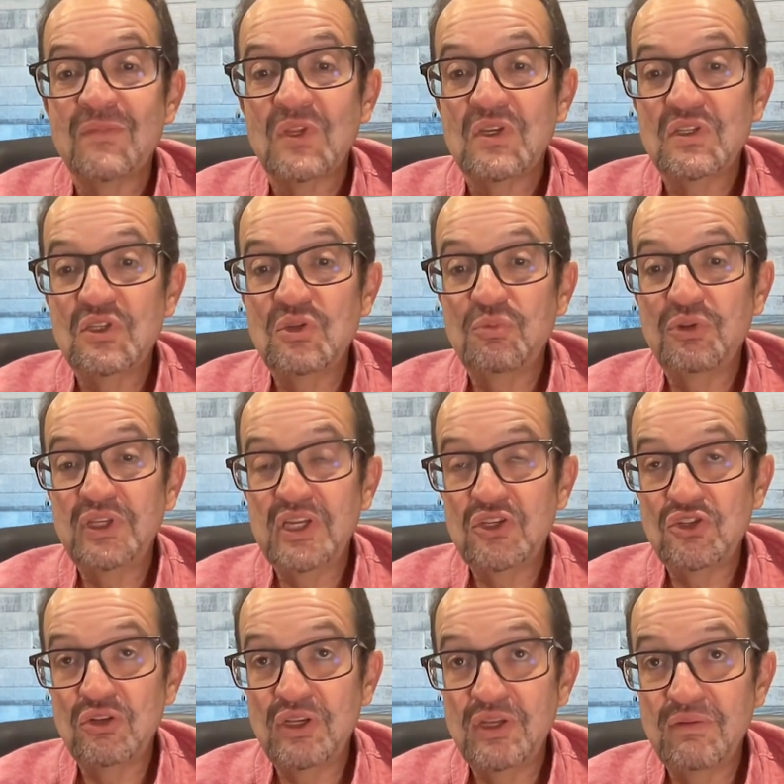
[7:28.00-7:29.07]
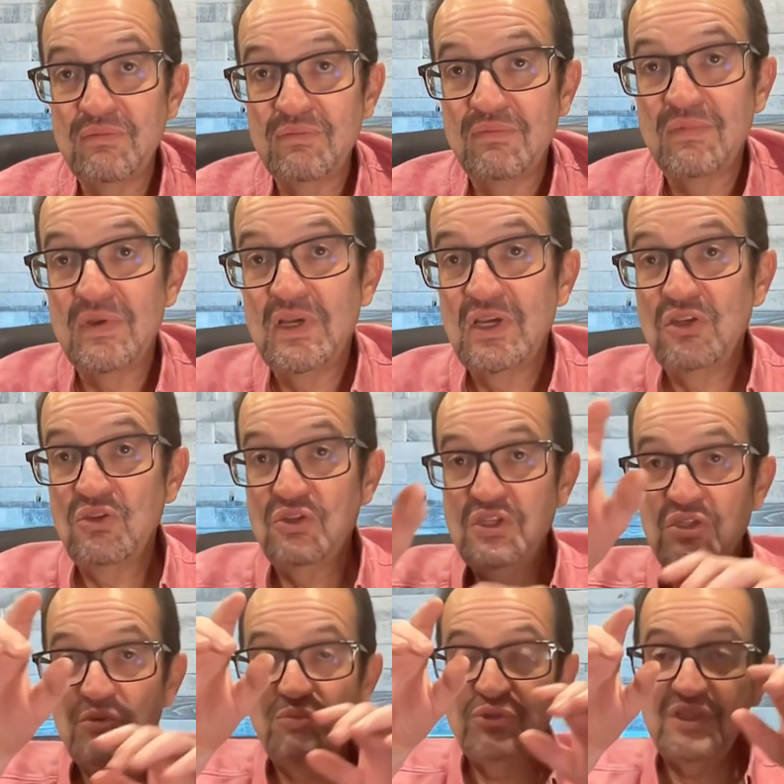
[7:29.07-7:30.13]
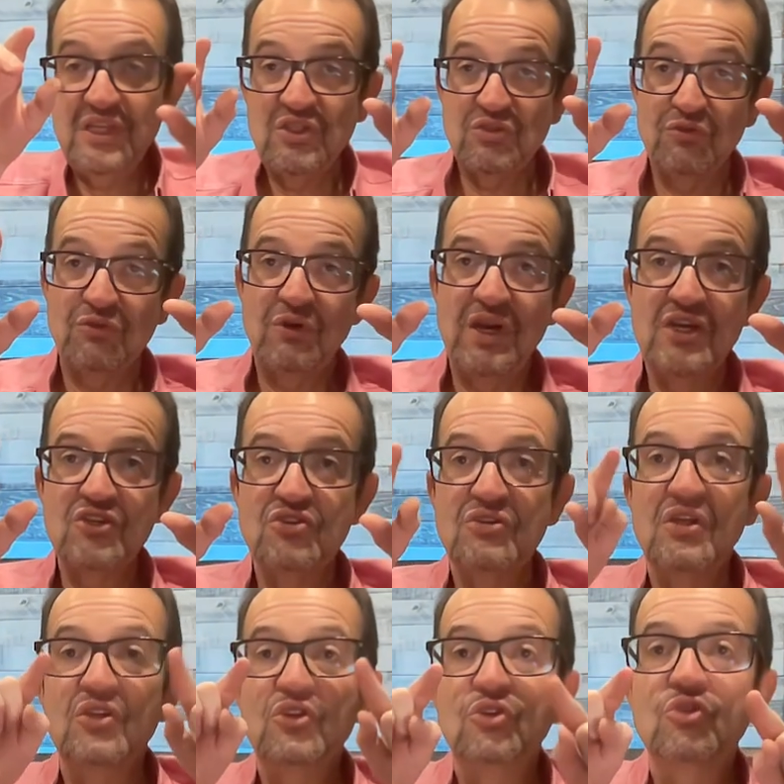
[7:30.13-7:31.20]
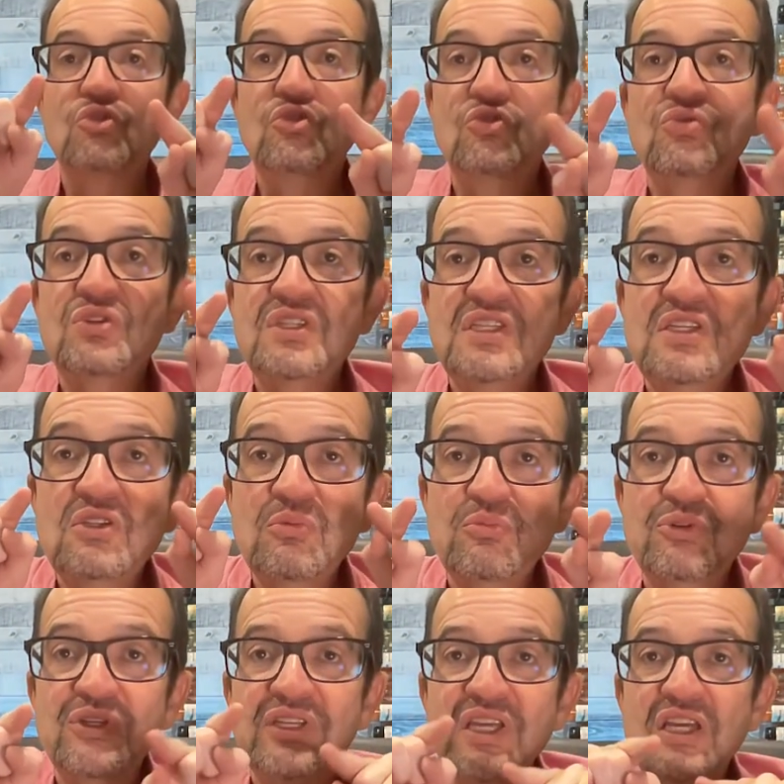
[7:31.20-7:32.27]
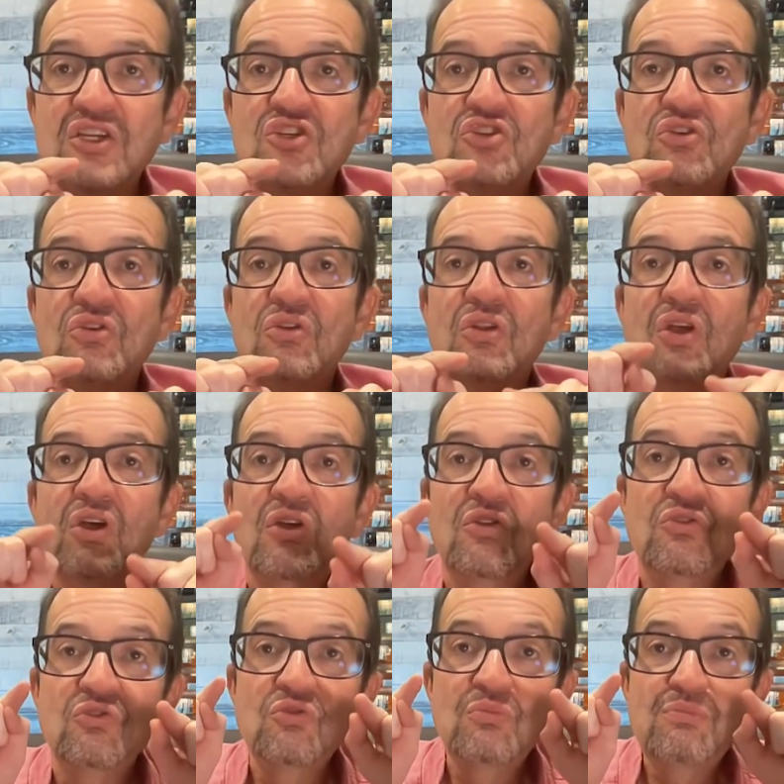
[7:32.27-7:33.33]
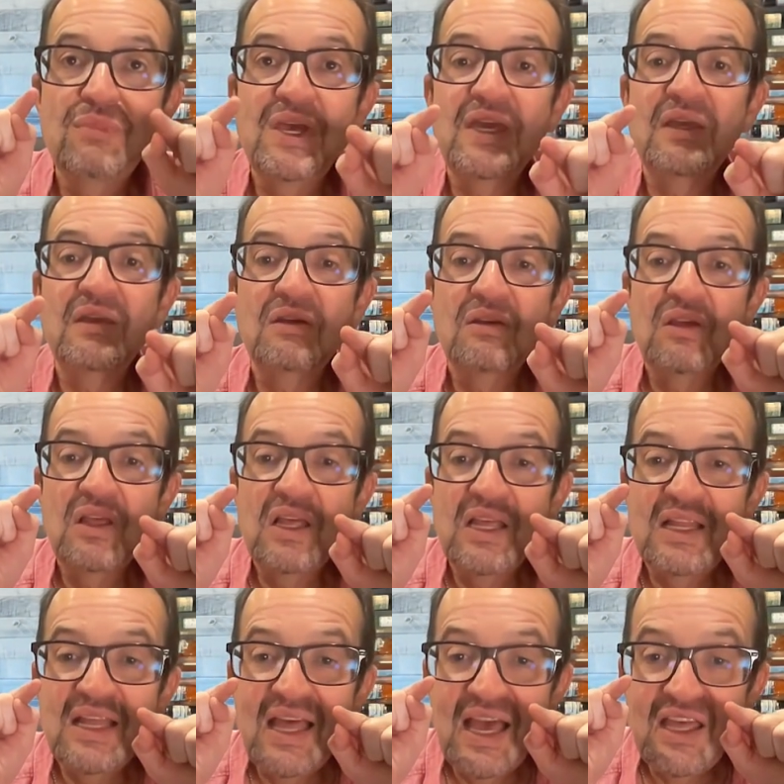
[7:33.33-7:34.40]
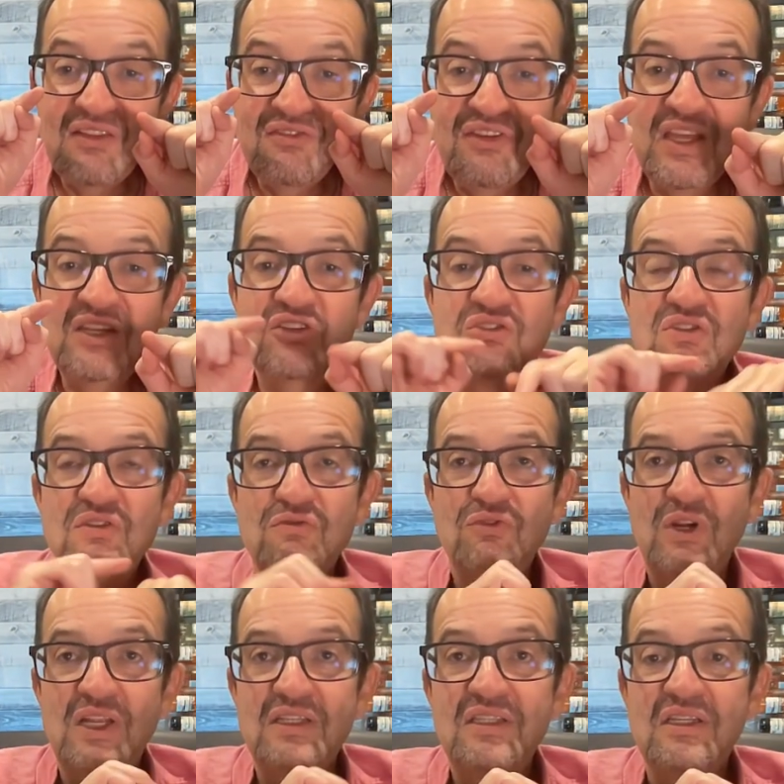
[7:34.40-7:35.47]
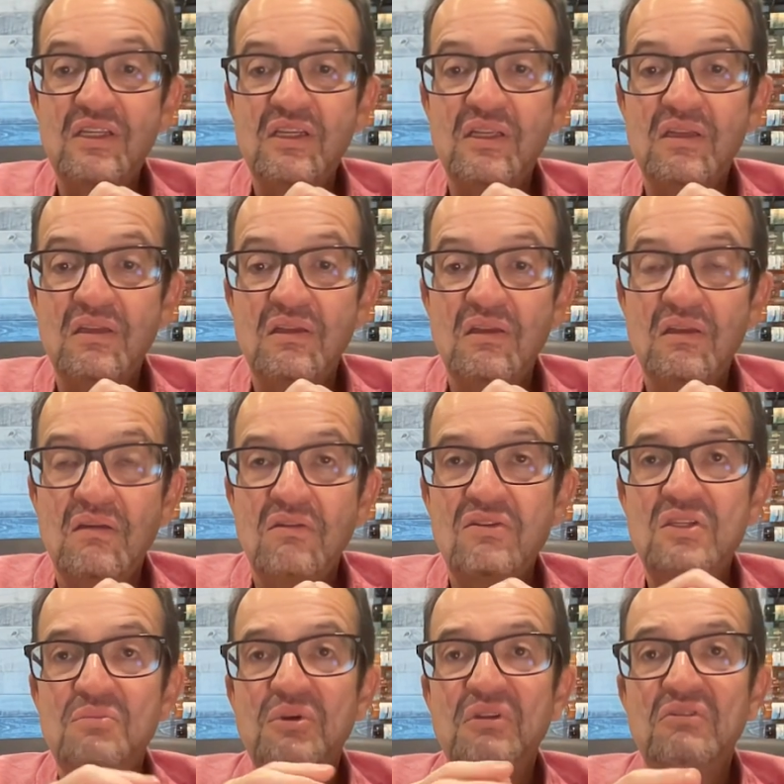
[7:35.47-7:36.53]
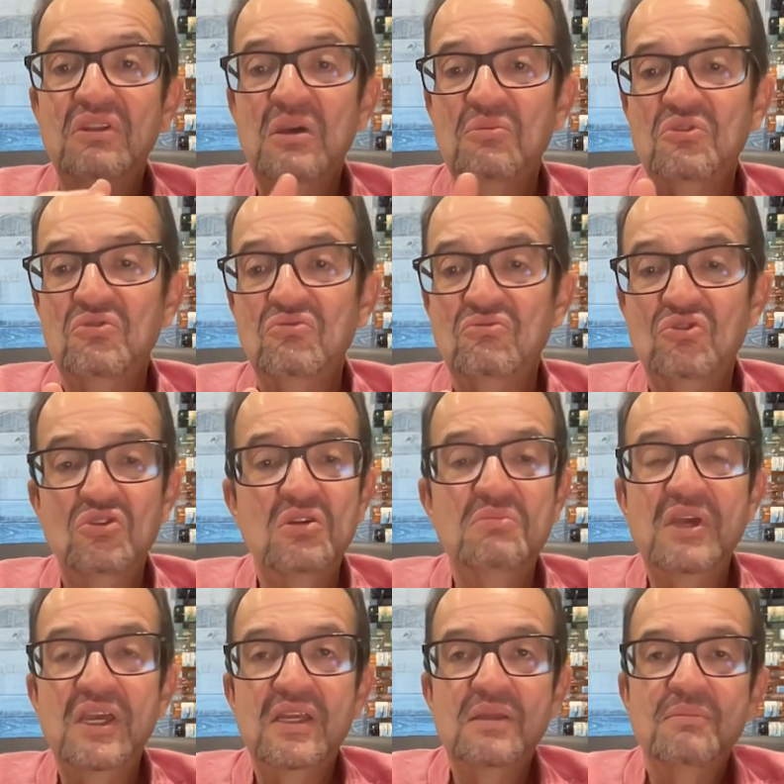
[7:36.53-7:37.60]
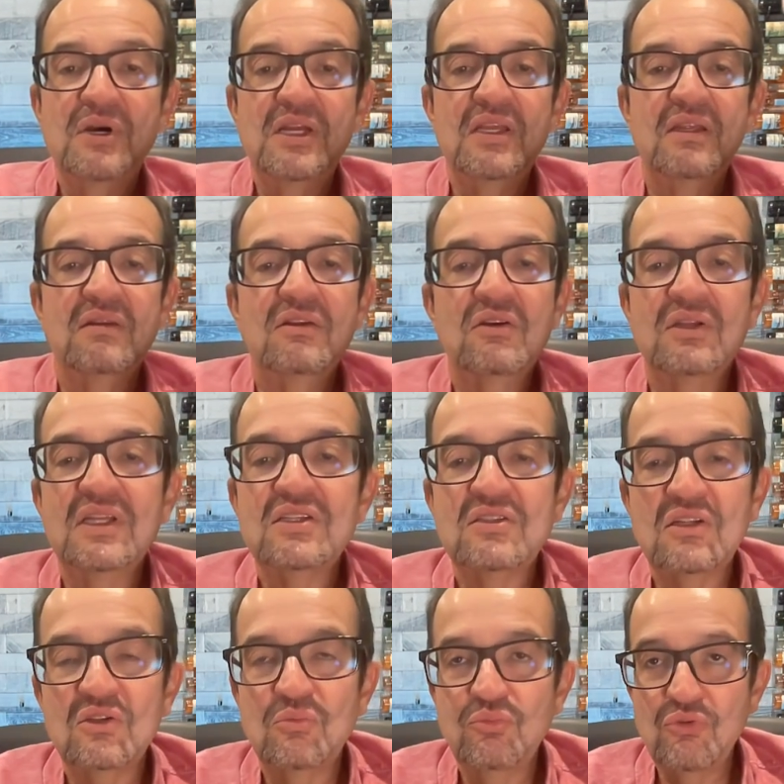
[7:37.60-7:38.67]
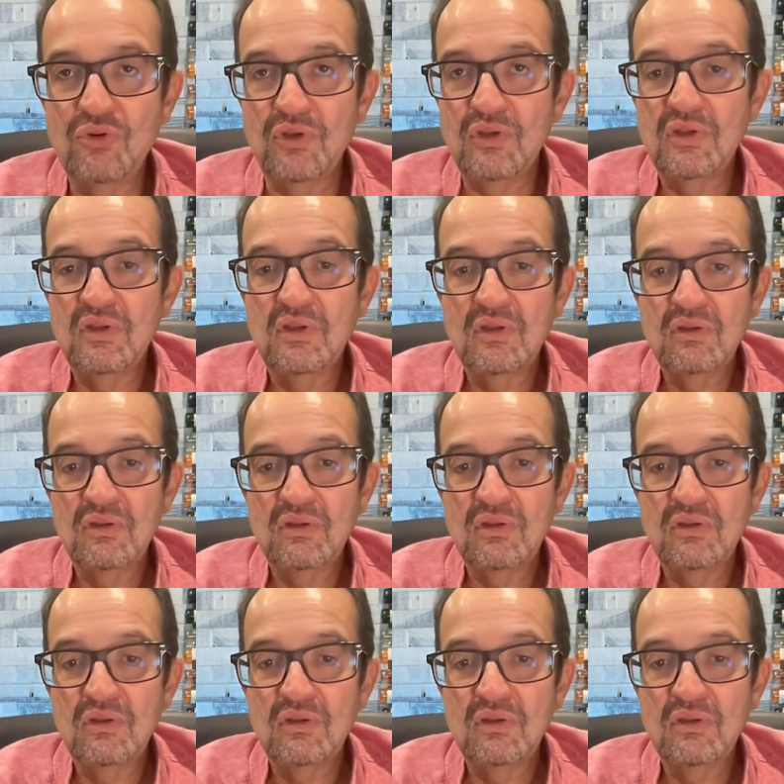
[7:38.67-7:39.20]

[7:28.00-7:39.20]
See the potential here? You see the potential for action? Do you see the potential to make advantage of this volatility? You see, but you didn't make any money. No, that's not the point.